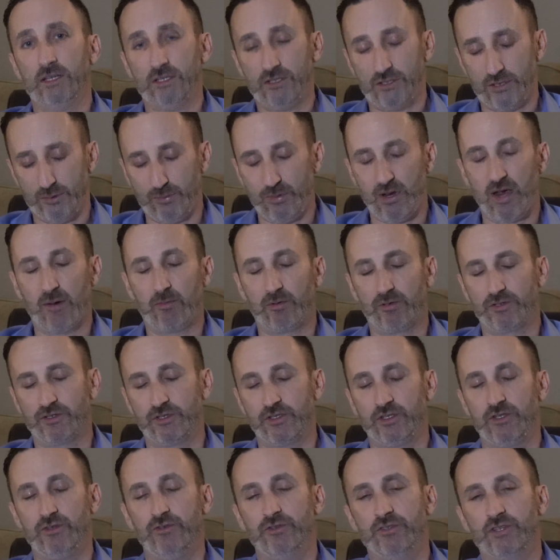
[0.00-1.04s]
to be able to
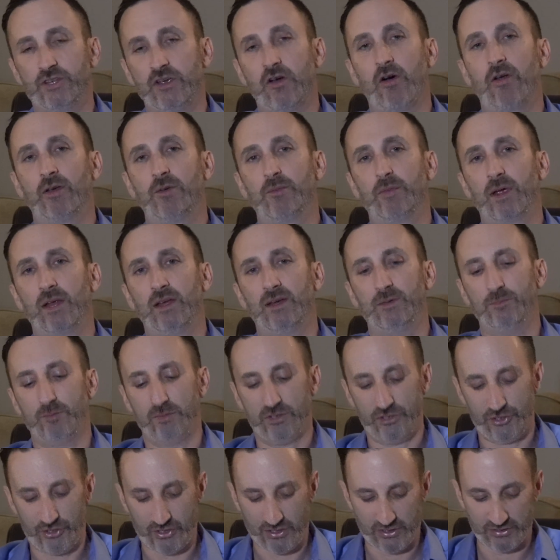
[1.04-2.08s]
use the automated
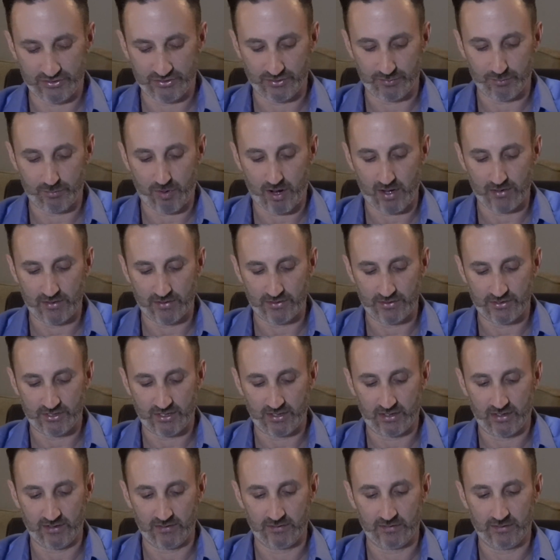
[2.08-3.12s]
machines and buy the
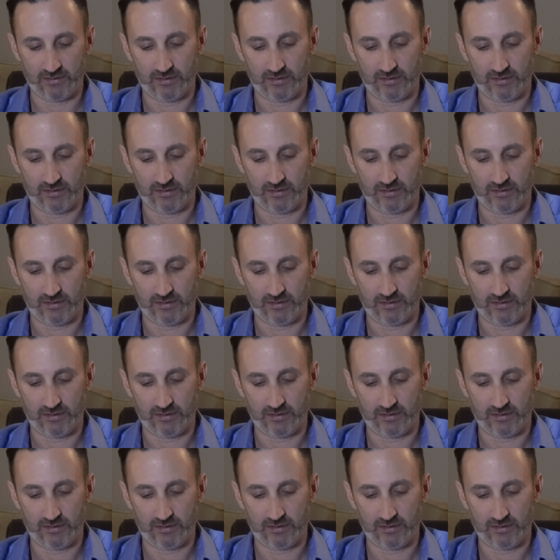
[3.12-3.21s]
ticket.